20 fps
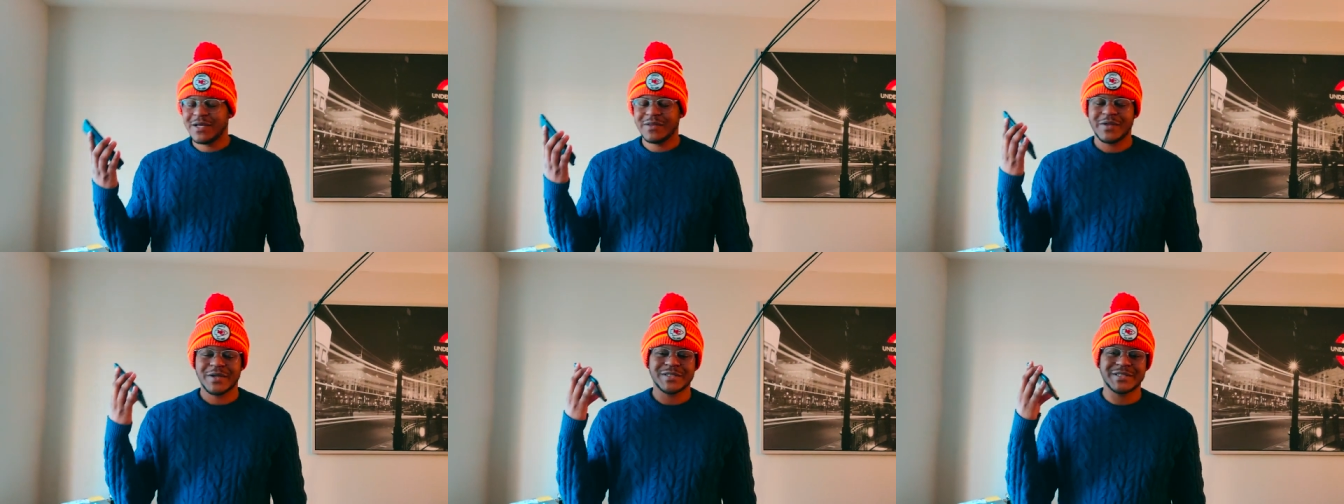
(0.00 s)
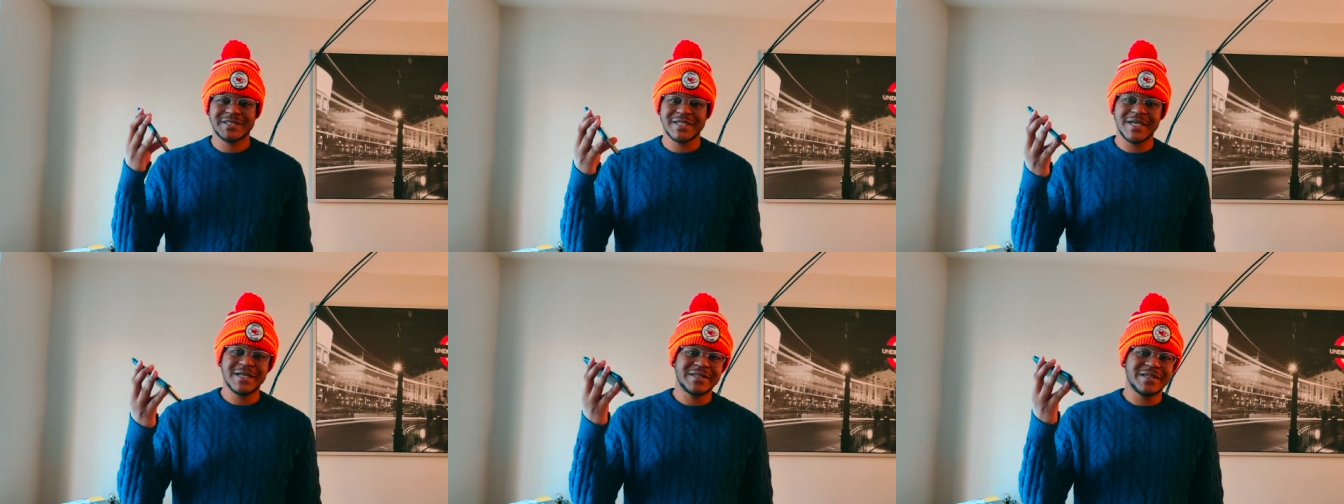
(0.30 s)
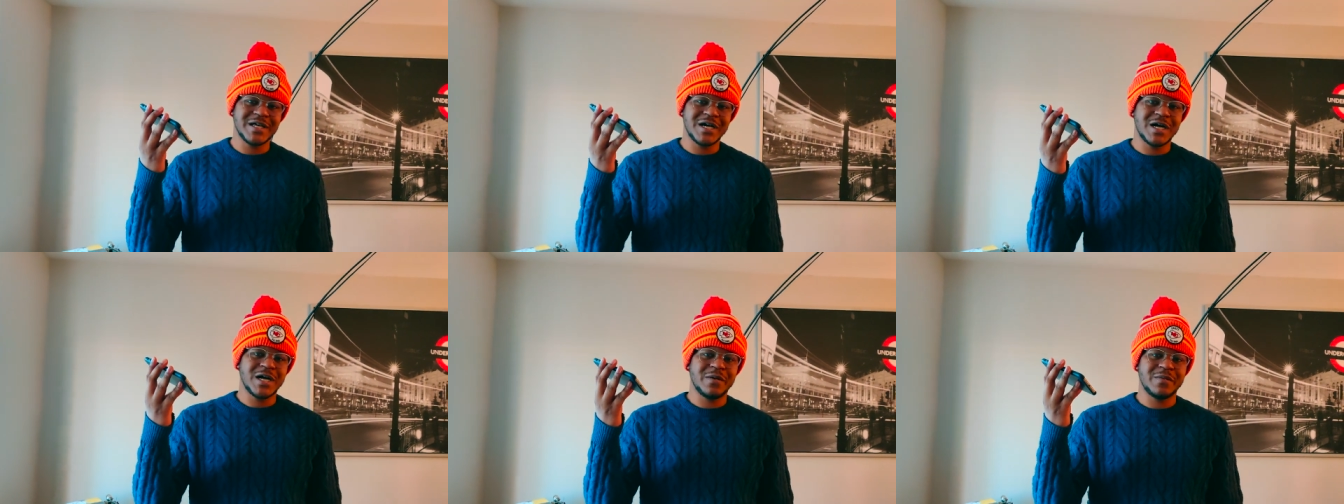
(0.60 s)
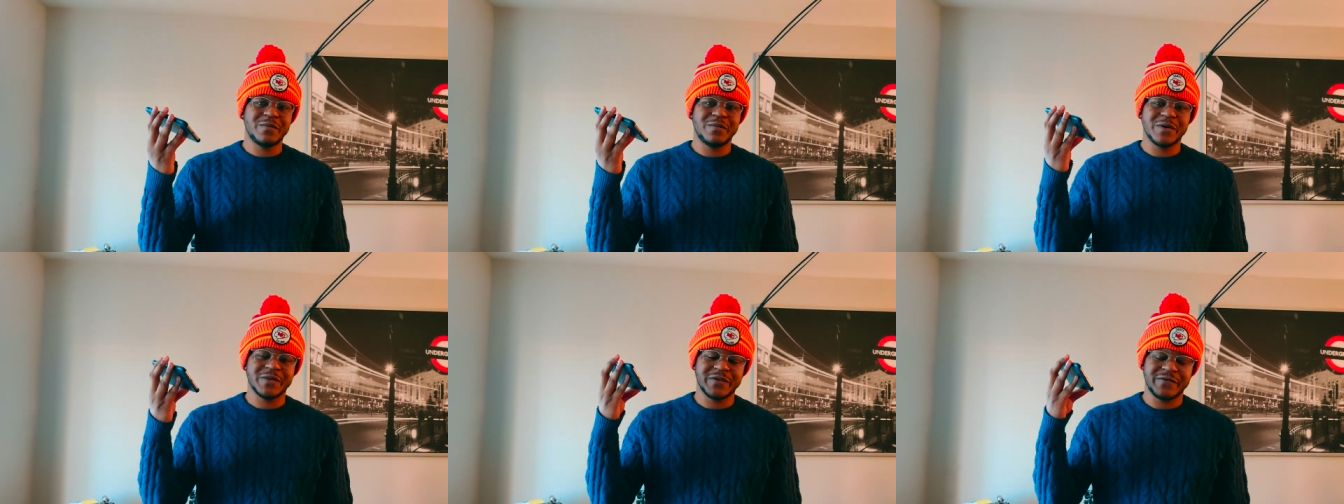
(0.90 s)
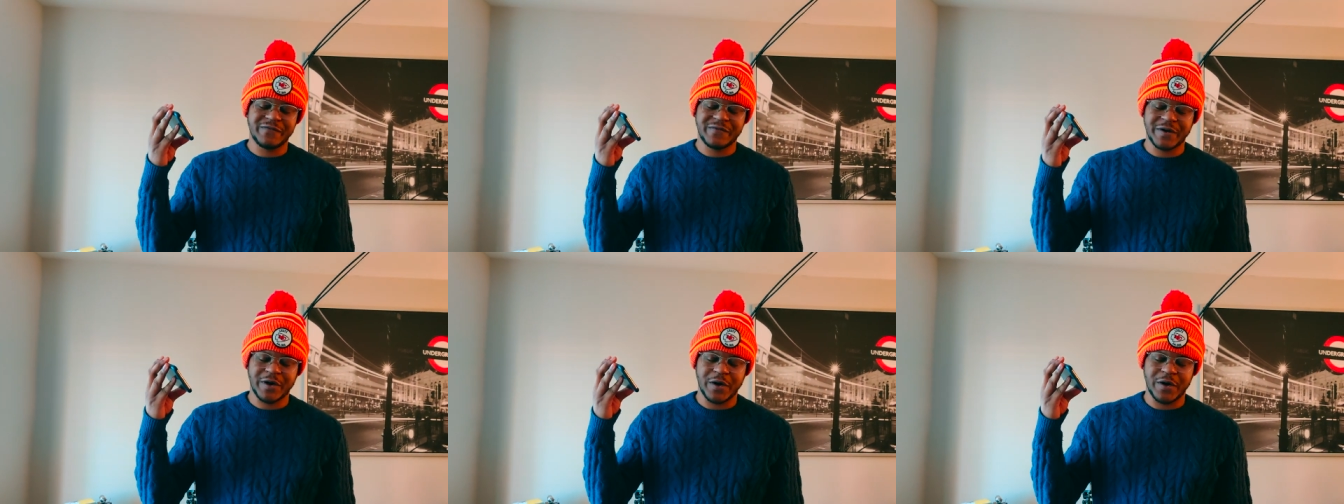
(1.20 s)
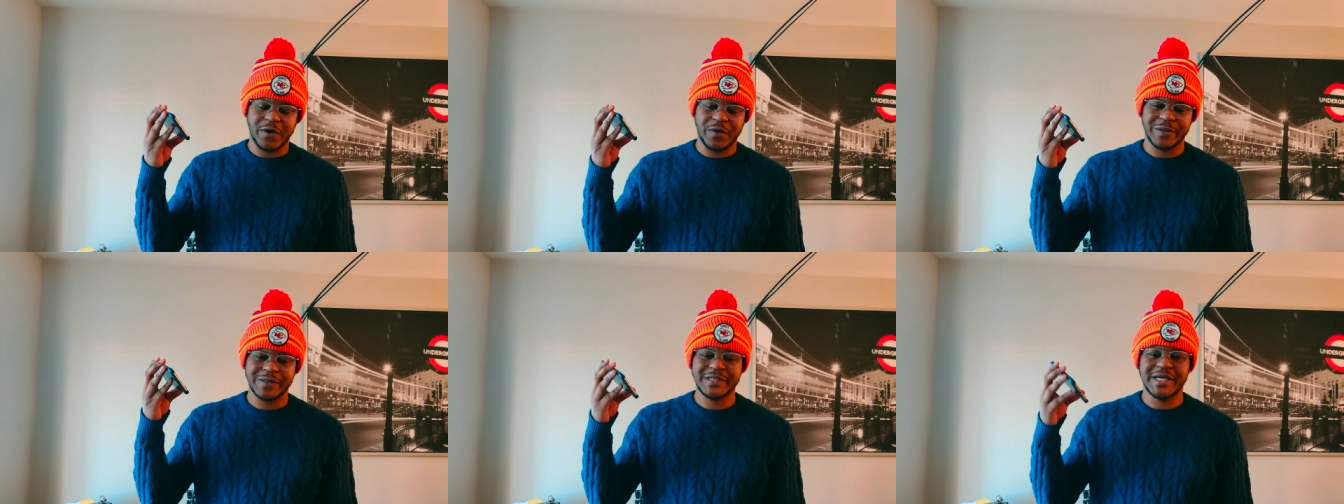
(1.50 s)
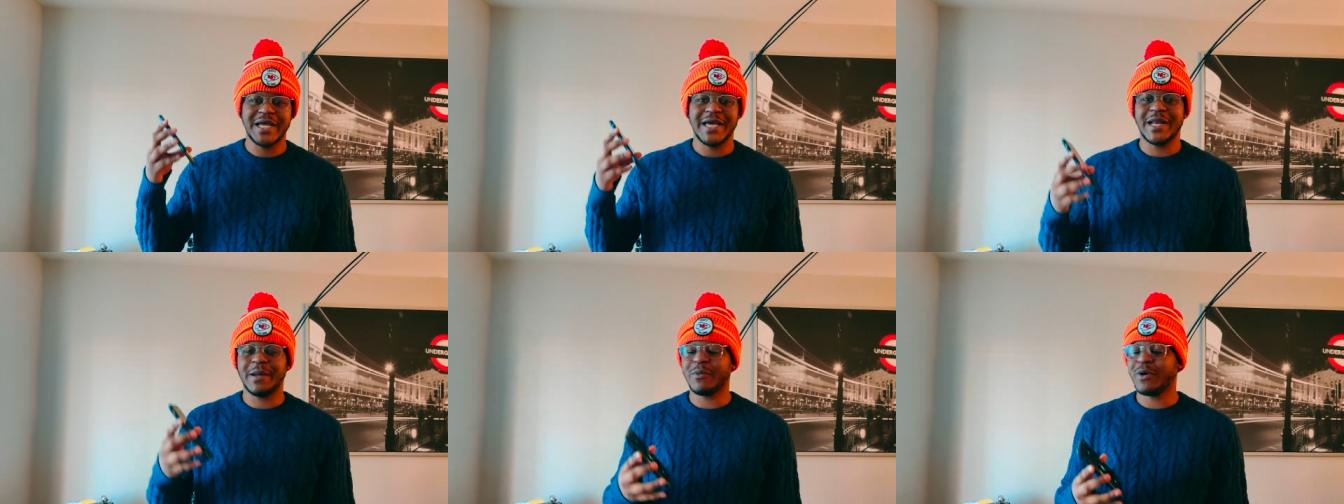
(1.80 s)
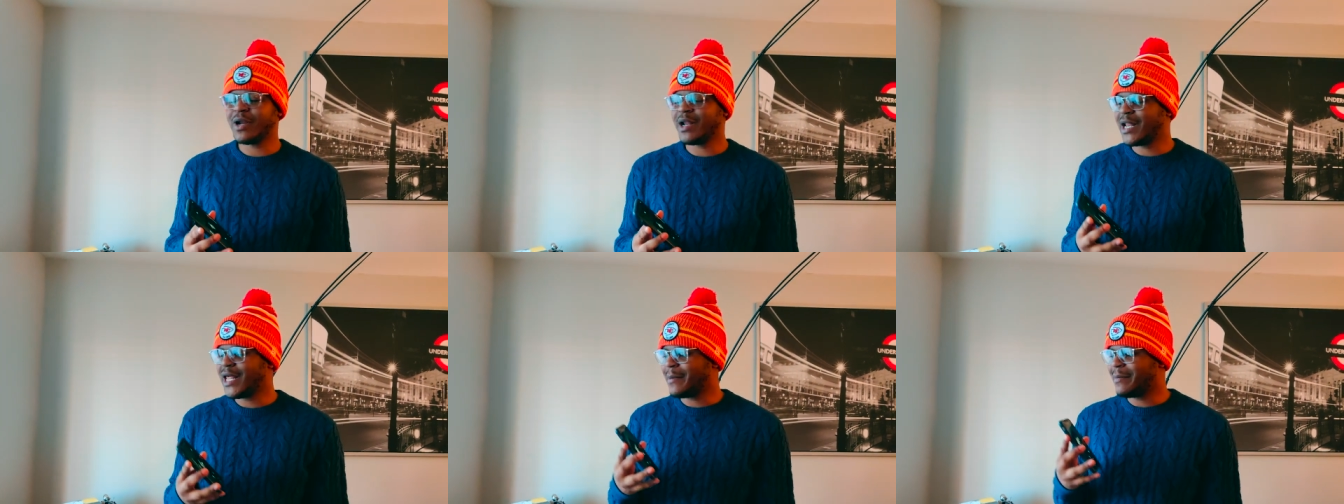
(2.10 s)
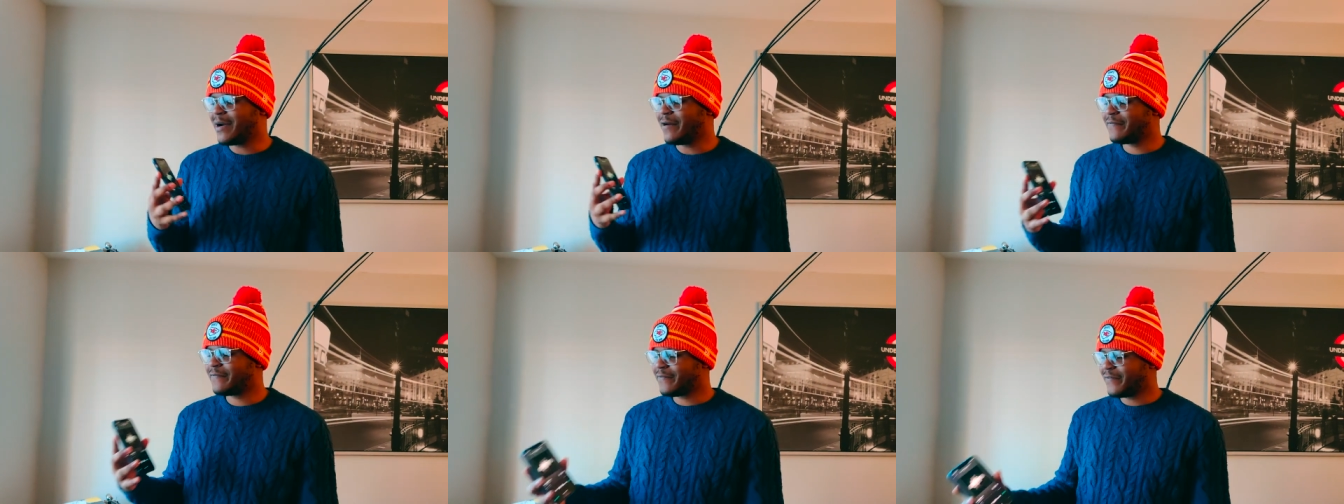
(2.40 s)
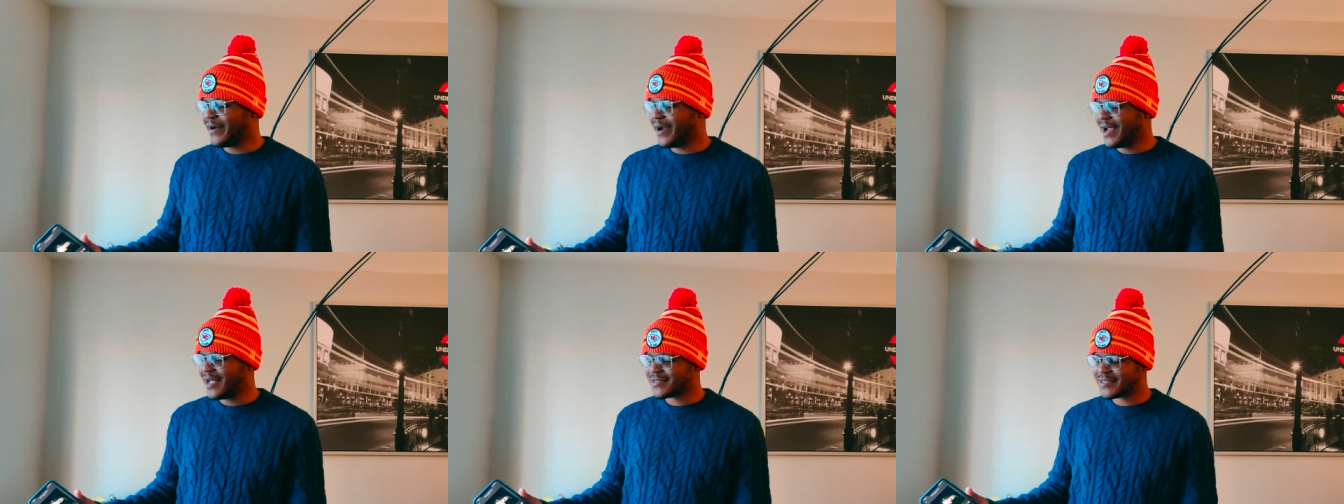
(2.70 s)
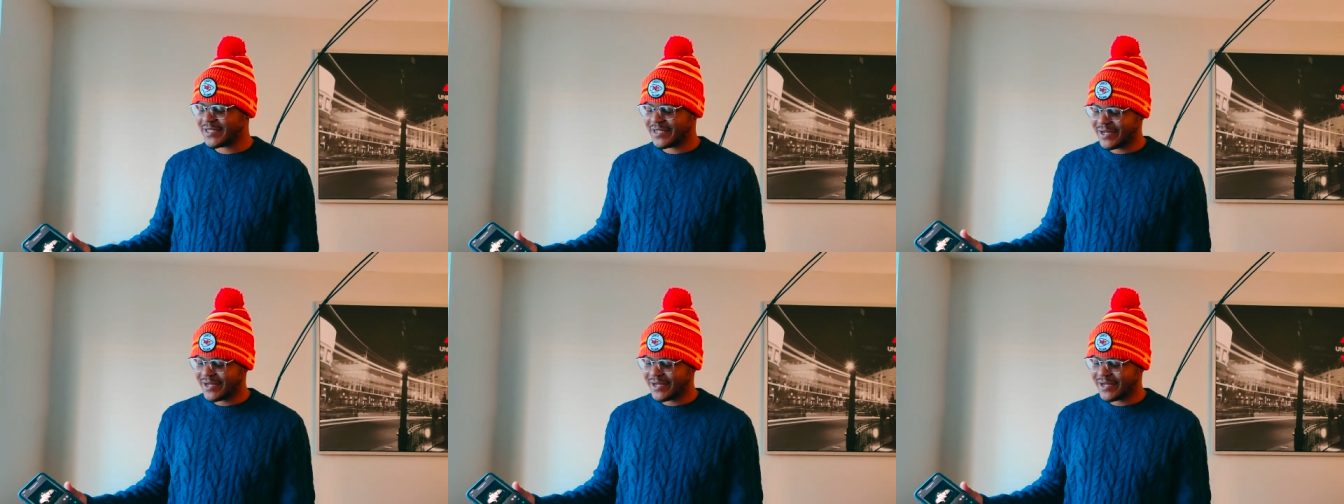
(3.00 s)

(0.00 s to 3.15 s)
They're synced up with the phone. And I'm gonna let my friends